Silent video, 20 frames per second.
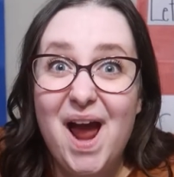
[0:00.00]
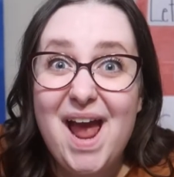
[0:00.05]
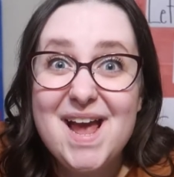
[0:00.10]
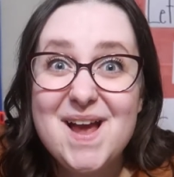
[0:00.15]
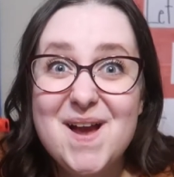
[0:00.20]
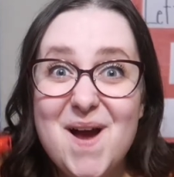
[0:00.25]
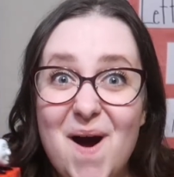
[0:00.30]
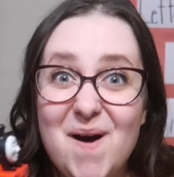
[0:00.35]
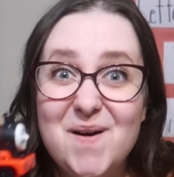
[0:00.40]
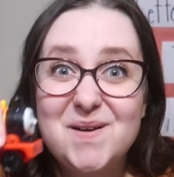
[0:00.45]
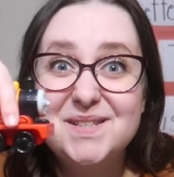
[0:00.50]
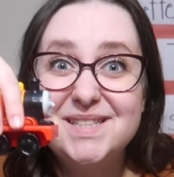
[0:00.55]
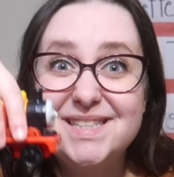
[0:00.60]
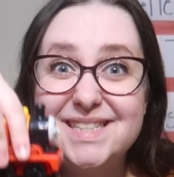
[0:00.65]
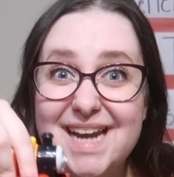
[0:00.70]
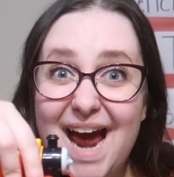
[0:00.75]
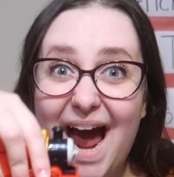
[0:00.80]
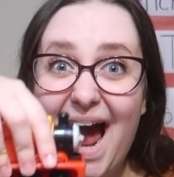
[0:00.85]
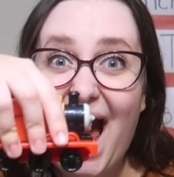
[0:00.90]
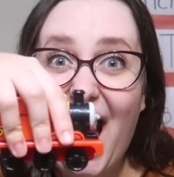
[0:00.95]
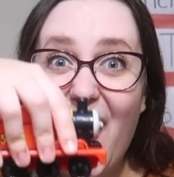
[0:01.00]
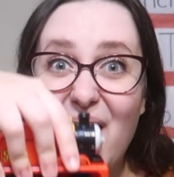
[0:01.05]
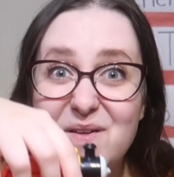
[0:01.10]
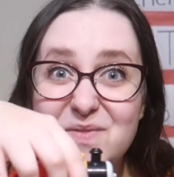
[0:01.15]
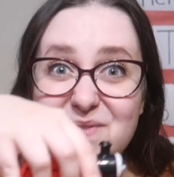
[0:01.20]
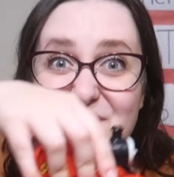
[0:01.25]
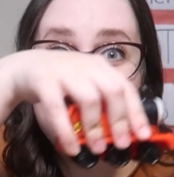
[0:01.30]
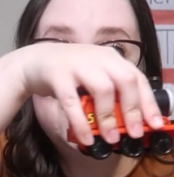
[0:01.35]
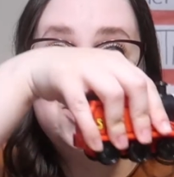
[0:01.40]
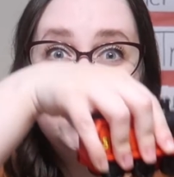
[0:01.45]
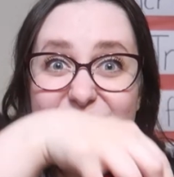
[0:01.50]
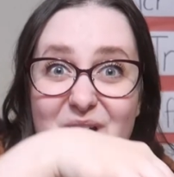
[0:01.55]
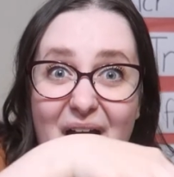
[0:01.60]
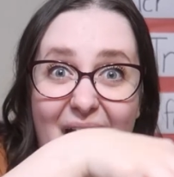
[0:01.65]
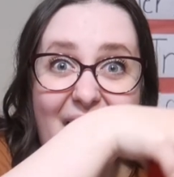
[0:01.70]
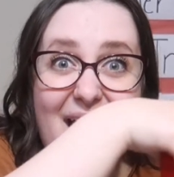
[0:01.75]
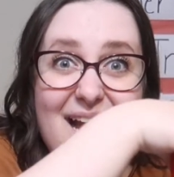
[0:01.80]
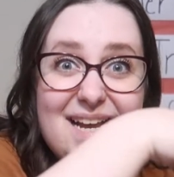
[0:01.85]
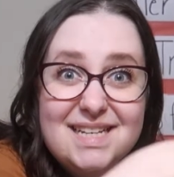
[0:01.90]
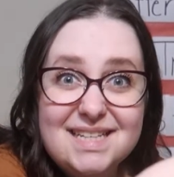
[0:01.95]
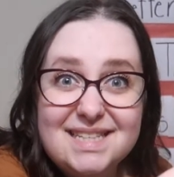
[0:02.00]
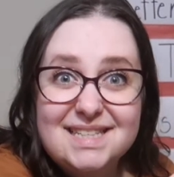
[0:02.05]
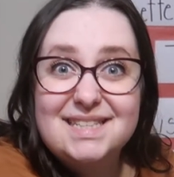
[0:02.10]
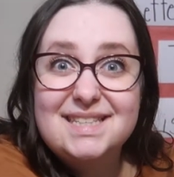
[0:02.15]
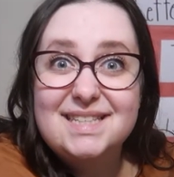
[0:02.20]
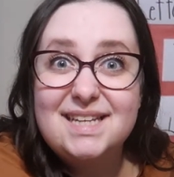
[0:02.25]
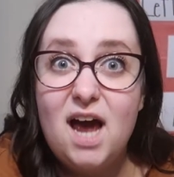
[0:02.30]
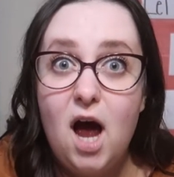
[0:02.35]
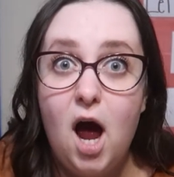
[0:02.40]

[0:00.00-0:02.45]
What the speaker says: train goes down the tracks,